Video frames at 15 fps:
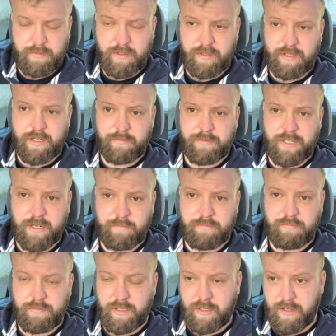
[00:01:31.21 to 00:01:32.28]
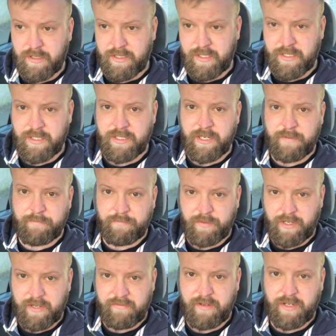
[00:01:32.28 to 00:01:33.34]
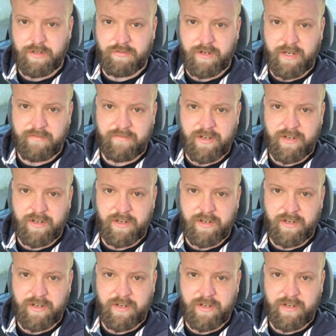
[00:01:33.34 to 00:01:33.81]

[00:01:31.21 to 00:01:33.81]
Dog jumps up, you ask it to sit, you give it a treat.